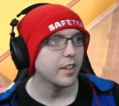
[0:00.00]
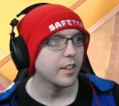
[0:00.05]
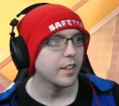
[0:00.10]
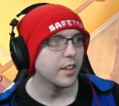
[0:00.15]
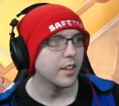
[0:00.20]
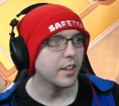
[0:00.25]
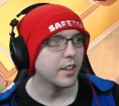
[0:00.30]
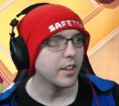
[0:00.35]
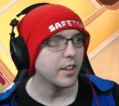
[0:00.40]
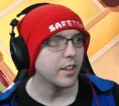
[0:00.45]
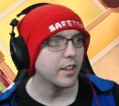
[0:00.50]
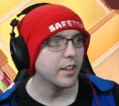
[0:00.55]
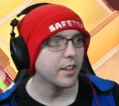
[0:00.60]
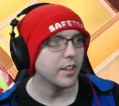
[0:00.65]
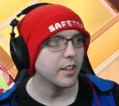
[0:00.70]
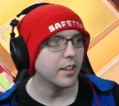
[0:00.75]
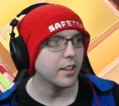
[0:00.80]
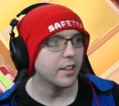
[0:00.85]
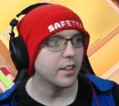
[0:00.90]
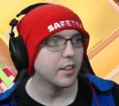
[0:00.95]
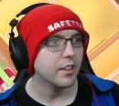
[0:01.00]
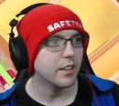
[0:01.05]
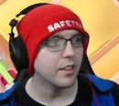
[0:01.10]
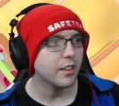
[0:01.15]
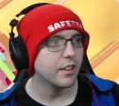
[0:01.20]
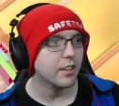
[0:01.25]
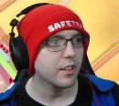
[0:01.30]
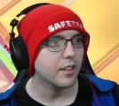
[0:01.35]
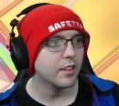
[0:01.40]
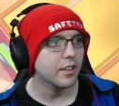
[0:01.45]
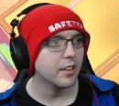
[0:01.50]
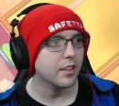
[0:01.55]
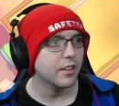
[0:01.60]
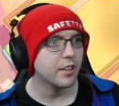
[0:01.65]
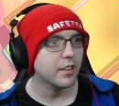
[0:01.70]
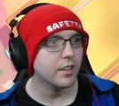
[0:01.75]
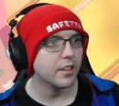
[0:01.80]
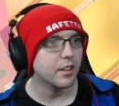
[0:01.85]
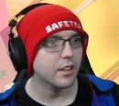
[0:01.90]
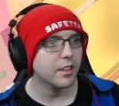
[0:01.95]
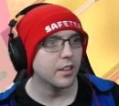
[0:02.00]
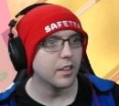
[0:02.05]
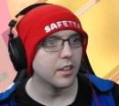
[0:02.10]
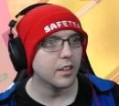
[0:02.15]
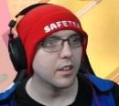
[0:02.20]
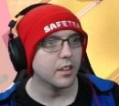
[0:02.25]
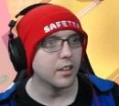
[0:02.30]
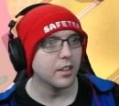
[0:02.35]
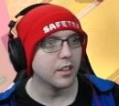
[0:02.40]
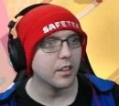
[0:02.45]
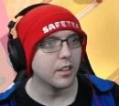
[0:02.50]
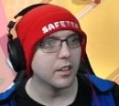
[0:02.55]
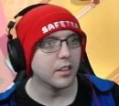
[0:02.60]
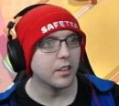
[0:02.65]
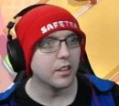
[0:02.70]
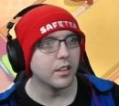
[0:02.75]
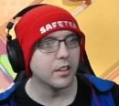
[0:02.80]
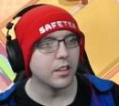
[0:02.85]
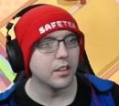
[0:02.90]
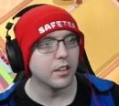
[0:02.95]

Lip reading: No one is speaking in this clip.